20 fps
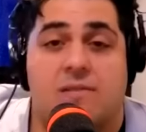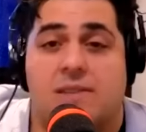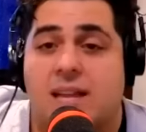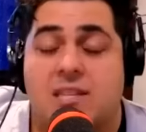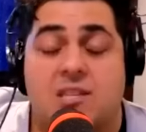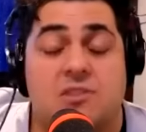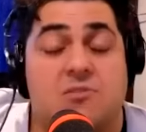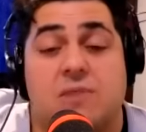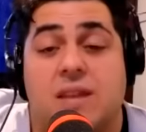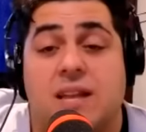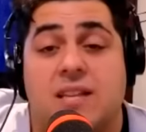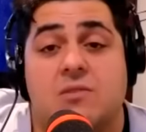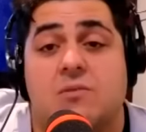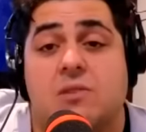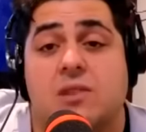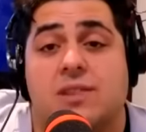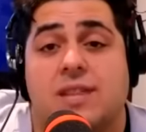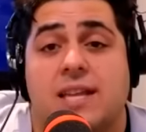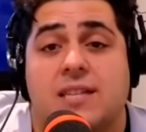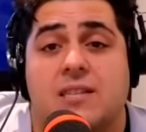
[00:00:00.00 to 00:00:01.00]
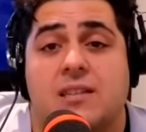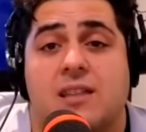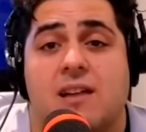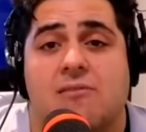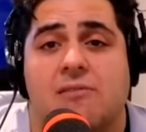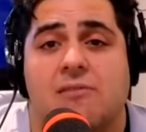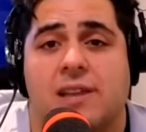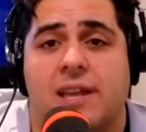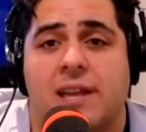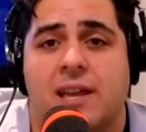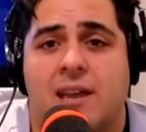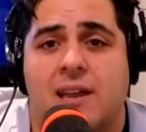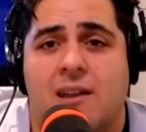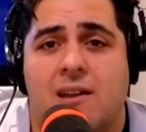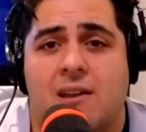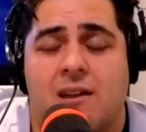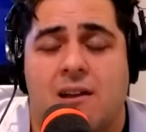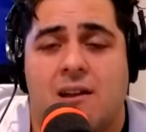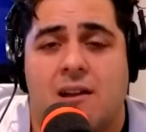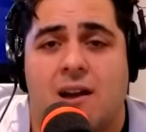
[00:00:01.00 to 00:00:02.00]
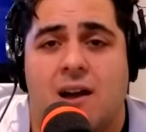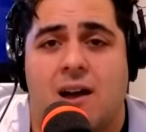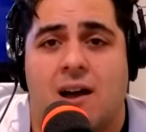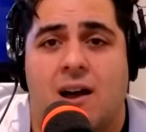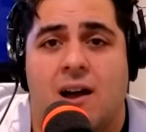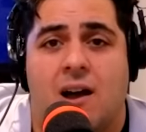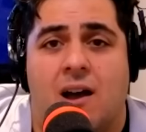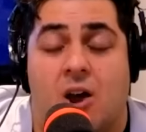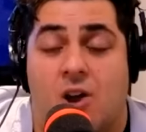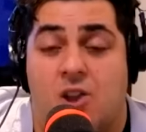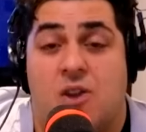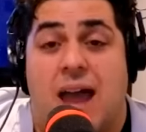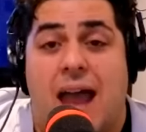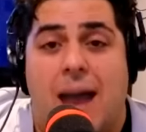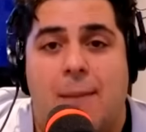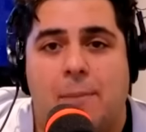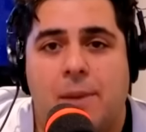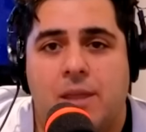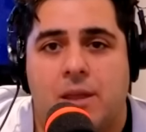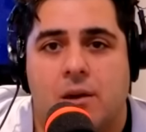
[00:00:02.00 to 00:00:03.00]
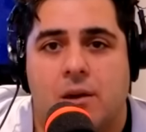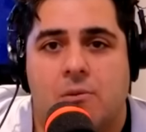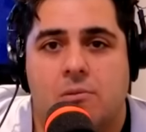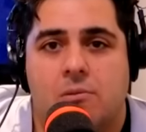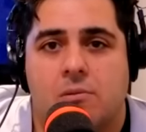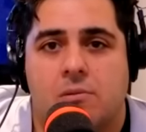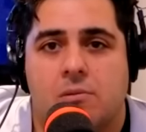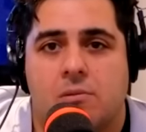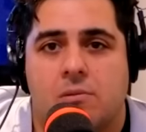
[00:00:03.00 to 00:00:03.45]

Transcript: That's that's that's lovely. Uh, are you happy though?